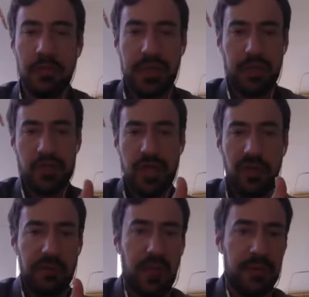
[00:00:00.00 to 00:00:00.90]
like
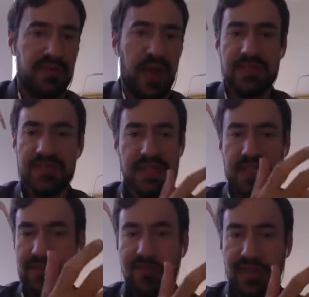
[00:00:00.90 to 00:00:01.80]
yourself, probably five, six,
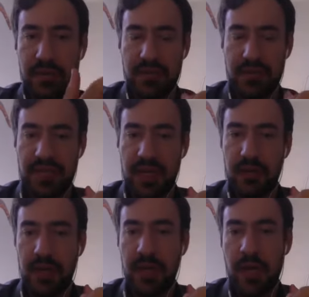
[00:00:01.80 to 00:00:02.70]
seven figures, et
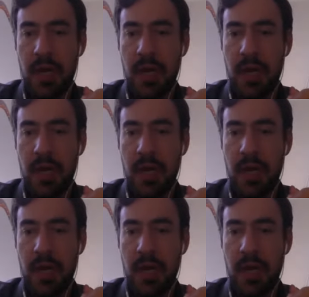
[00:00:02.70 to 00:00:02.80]
cetera.